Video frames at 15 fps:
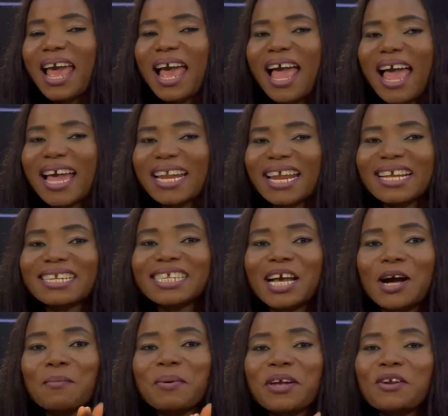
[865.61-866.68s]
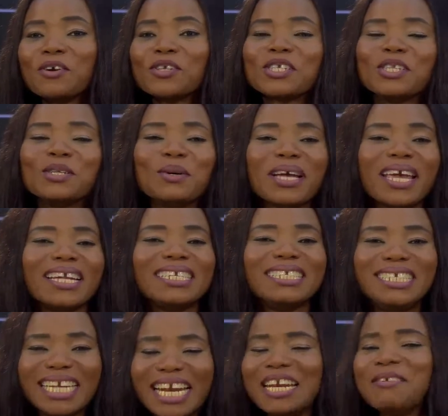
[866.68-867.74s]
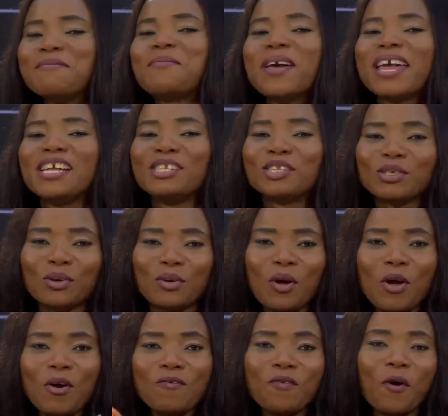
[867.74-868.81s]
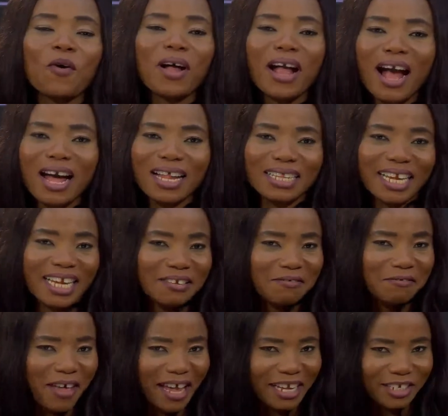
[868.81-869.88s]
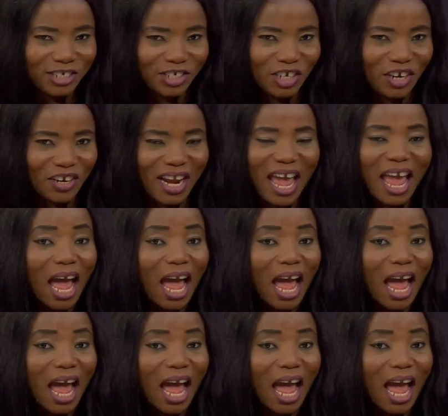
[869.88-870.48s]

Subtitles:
and he's helping us look deep into fungal infection.